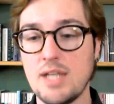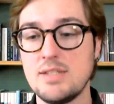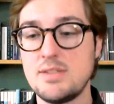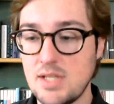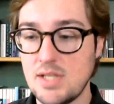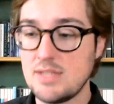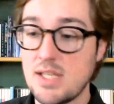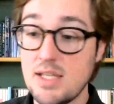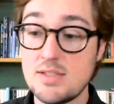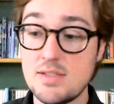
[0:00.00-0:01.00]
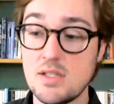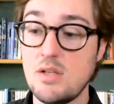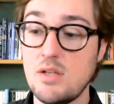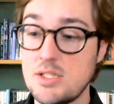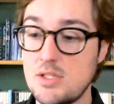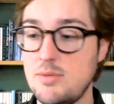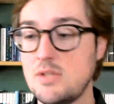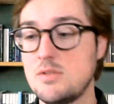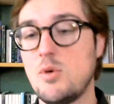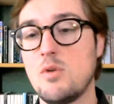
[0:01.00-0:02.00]
I, I say this is a collection
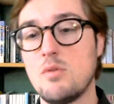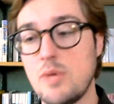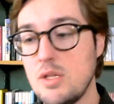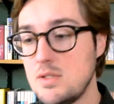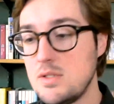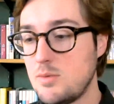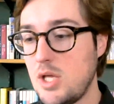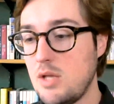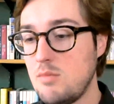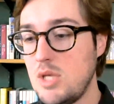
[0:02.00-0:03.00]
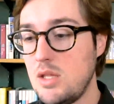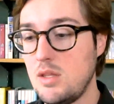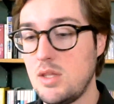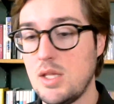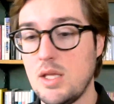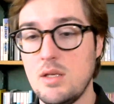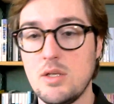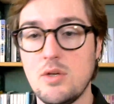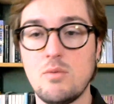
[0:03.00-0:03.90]
about small rebellions but i admit that you